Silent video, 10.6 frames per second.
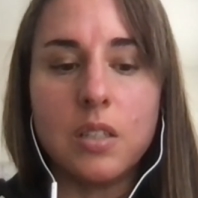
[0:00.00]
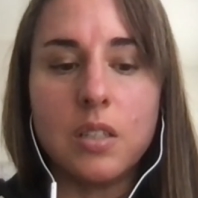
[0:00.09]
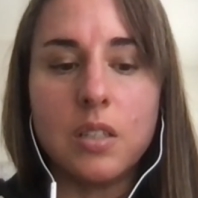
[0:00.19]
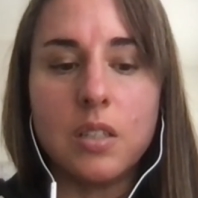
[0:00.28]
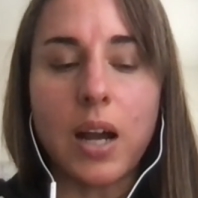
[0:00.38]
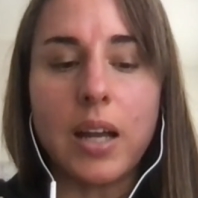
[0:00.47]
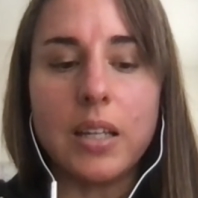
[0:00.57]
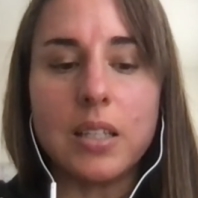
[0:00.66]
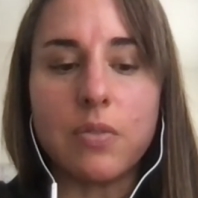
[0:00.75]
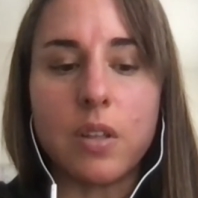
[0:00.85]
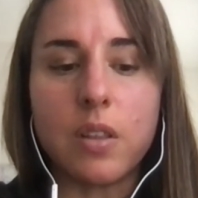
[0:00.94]
trying
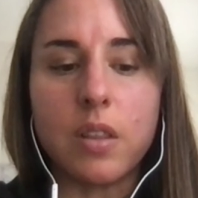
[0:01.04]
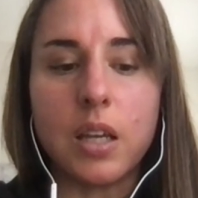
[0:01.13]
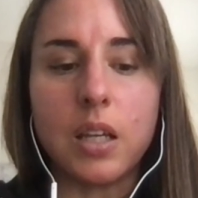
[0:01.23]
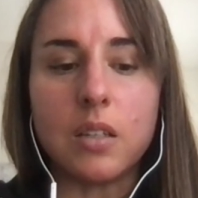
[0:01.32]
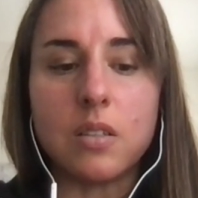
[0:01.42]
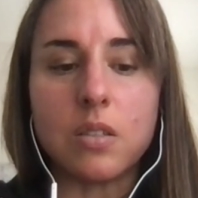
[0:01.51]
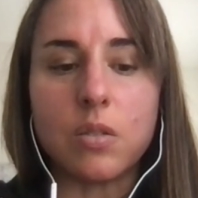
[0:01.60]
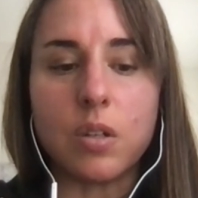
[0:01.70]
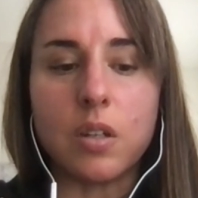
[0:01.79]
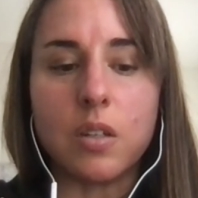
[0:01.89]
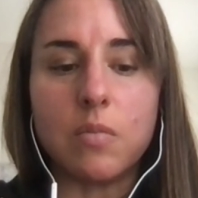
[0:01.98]
different things
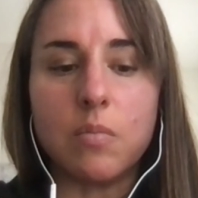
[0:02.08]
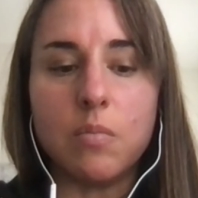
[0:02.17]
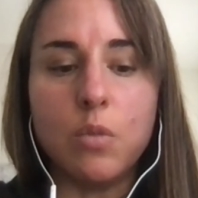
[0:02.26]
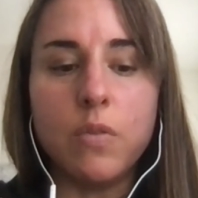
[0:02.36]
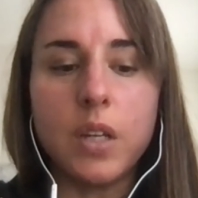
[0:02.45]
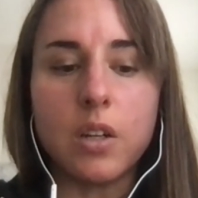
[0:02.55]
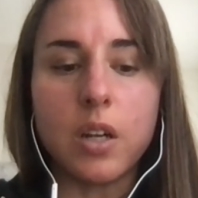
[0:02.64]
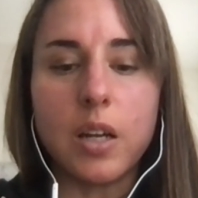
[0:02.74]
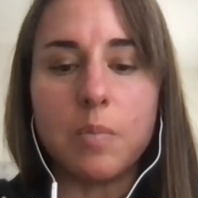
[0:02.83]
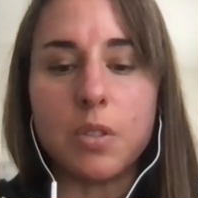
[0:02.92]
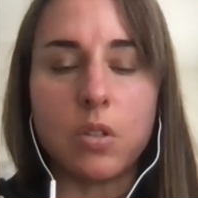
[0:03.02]
or moving your
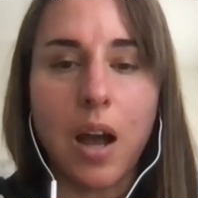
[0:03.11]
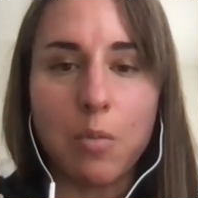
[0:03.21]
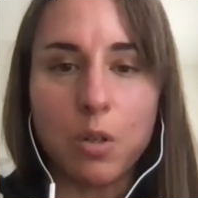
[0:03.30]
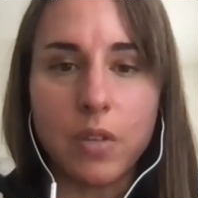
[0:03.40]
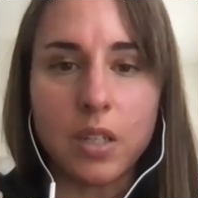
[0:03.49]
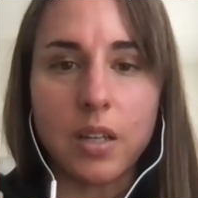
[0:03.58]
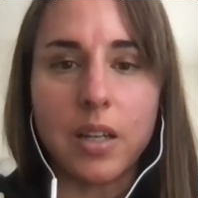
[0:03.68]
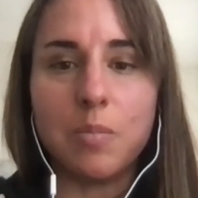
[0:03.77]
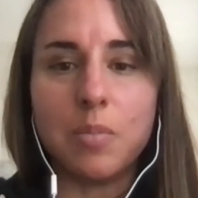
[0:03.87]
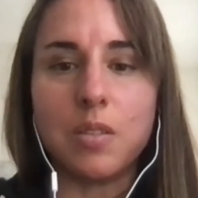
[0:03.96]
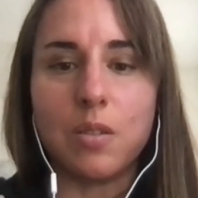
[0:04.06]
hips or not moving your
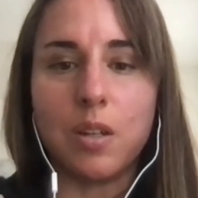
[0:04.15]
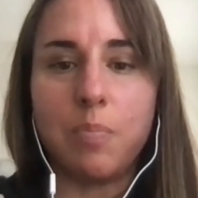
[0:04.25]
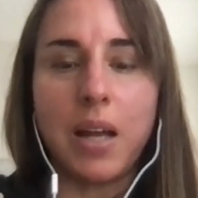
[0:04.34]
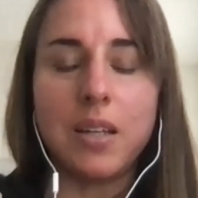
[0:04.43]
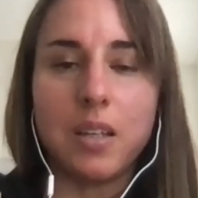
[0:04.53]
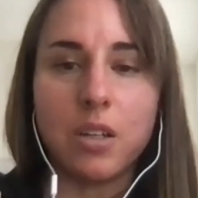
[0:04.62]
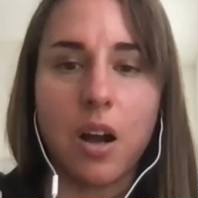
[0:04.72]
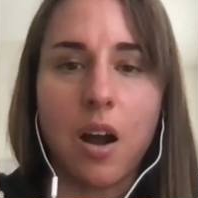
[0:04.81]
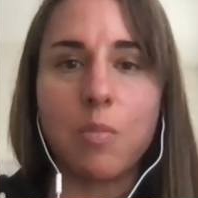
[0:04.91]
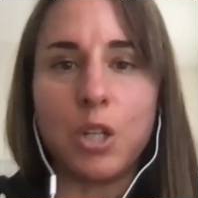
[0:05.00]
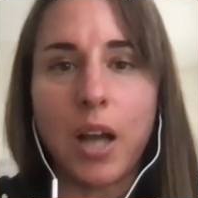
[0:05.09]
hips or bending your
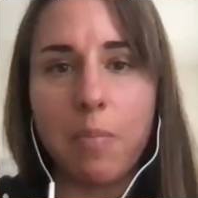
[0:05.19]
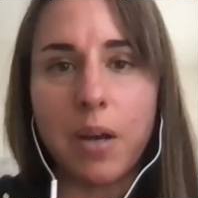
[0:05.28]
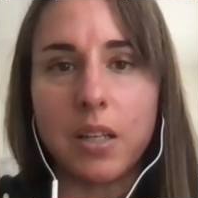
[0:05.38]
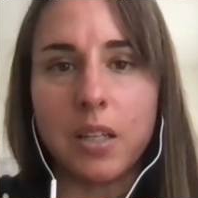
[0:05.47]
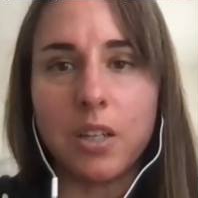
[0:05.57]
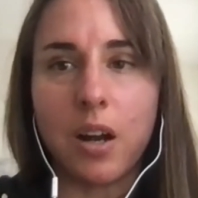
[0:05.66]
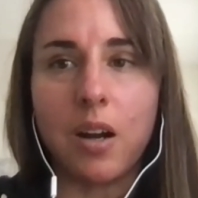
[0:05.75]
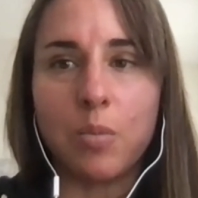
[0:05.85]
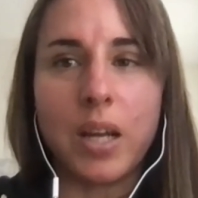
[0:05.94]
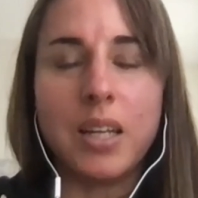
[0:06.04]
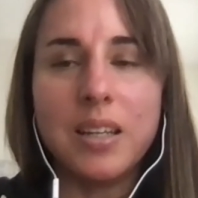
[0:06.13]
arm or not bending your arm,
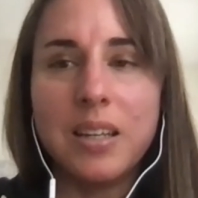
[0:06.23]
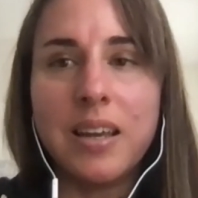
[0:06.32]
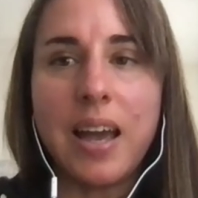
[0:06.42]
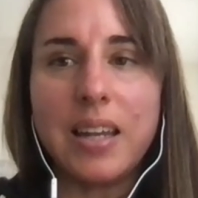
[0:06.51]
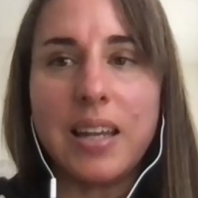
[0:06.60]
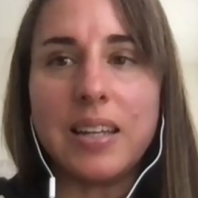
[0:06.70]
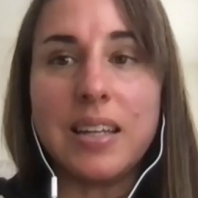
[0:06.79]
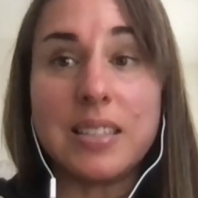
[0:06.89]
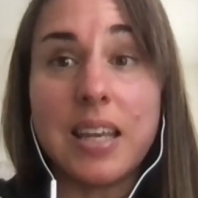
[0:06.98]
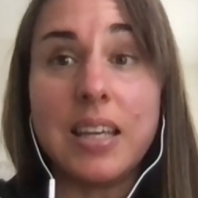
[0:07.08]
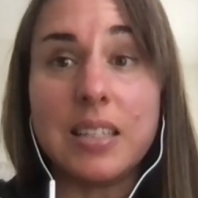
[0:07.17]
right? And it
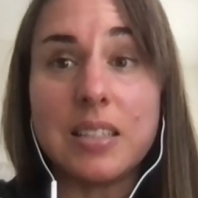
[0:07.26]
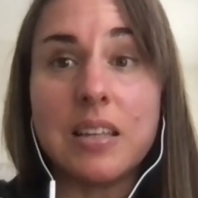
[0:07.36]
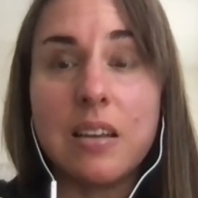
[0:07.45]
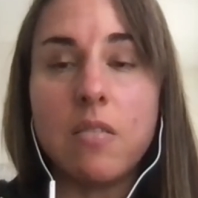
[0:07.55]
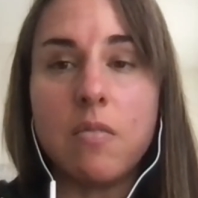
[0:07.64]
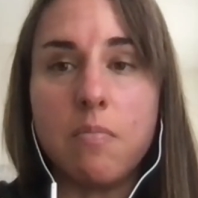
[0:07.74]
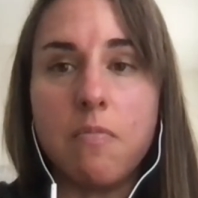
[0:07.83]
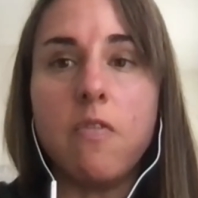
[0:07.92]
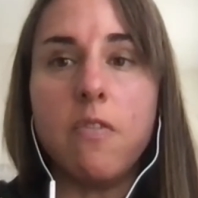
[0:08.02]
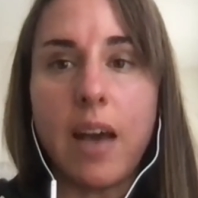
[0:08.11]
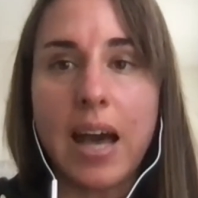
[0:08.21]
takes
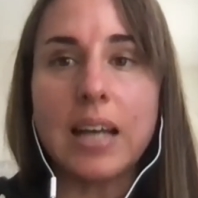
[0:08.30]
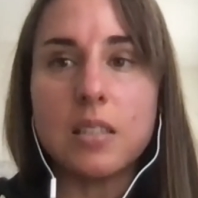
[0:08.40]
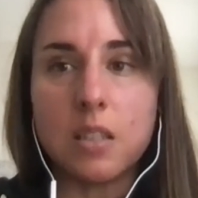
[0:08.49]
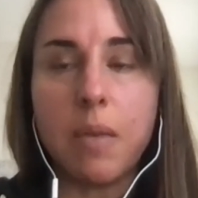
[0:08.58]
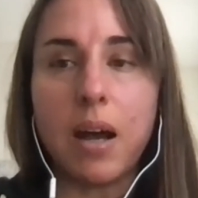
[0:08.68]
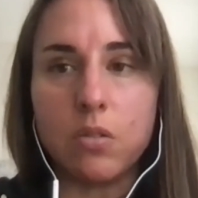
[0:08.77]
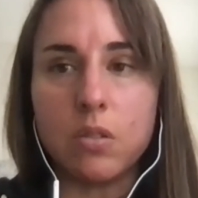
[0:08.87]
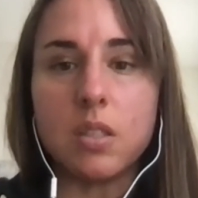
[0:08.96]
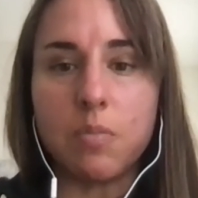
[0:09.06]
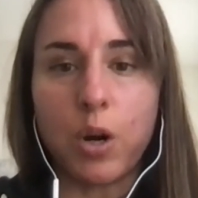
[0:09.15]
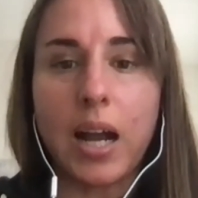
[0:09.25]
vast
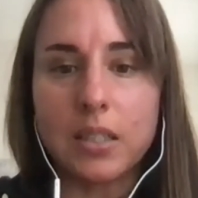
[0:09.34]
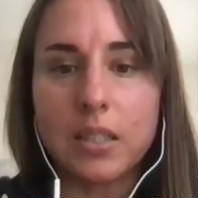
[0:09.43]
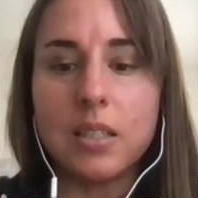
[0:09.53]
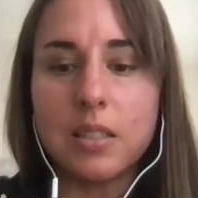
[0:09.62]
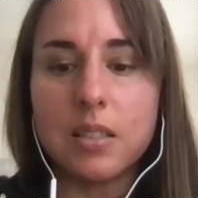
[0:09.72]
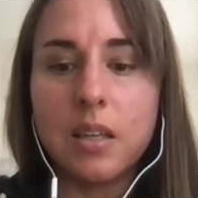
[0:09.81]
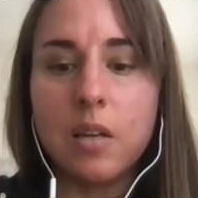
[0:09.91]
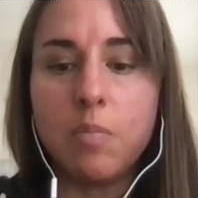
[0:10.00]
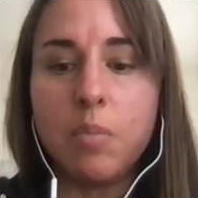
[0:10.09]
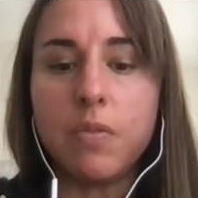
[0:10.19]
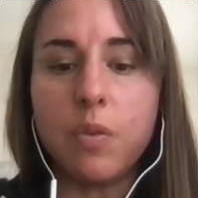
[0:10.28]
amounts of practice
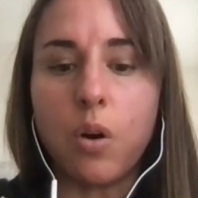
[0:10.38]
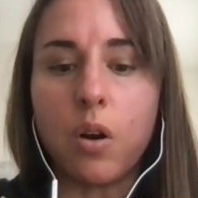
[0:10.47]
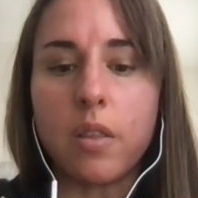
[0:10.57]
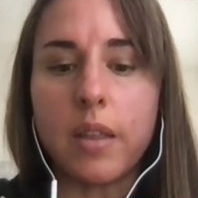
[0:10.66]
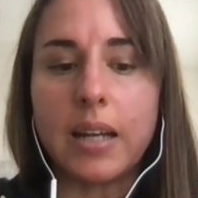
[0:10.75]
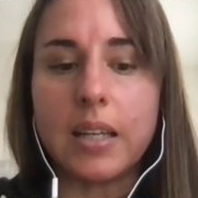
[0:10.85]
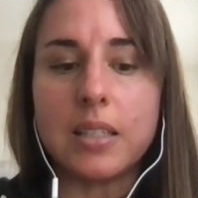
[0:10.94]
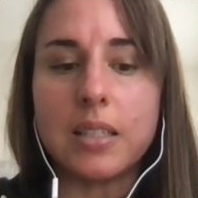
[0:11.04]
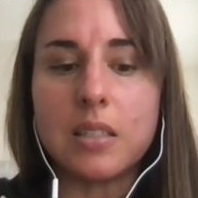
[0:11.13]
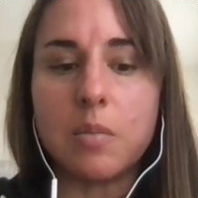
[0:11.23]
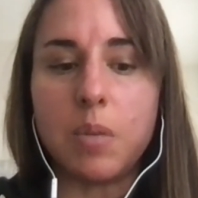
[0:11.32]
before that
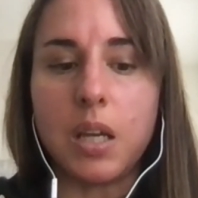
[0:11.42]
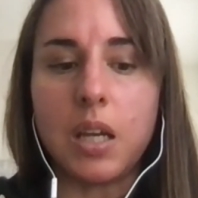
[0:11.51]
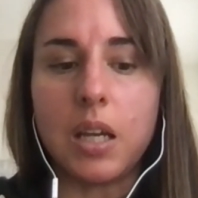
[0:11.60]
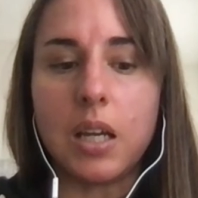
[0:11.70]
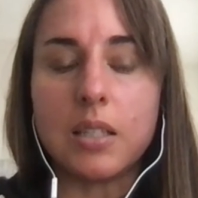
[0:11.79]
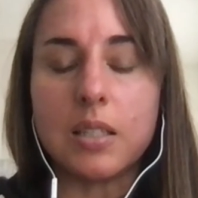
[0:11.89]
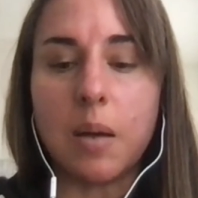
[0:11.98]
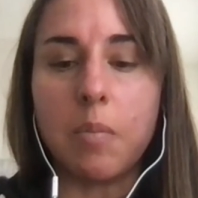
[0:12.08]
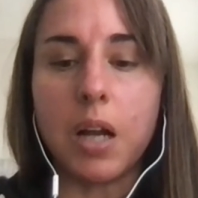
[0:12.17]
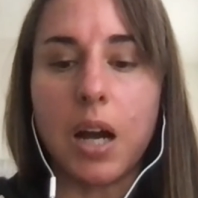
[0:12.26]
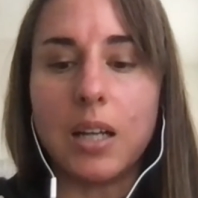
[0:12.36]
gets to be a
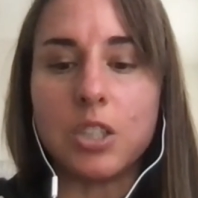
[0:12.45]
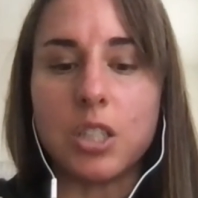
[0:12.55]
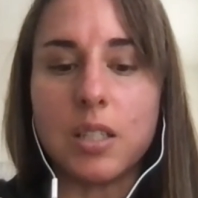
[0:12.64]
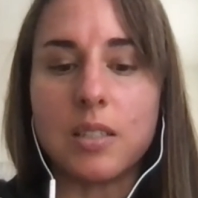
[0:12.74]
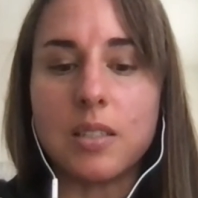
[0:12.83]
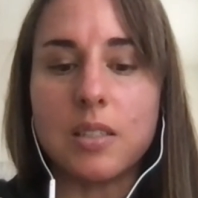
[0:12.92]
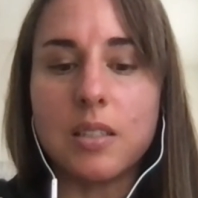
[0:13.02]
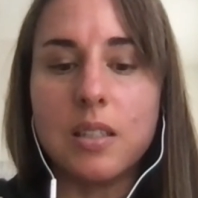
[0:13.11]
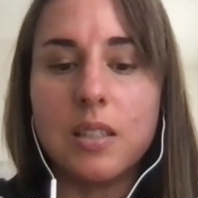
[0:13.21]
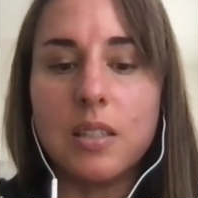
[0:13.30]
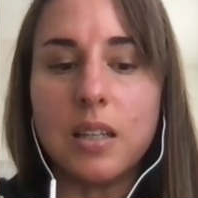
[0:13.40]
subconscious,
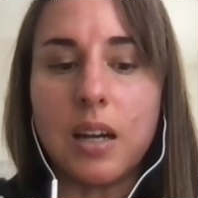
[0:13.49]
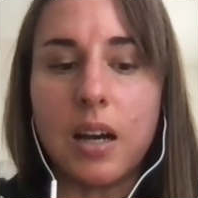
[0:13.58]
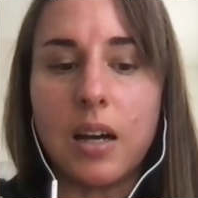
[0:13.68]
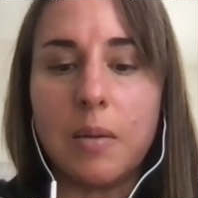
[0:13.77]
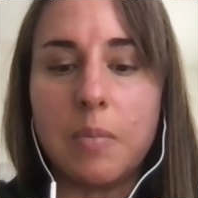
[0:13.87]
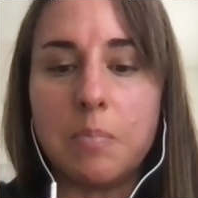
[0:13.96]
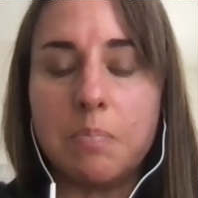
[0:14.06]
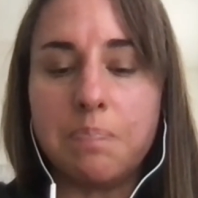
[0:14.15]
less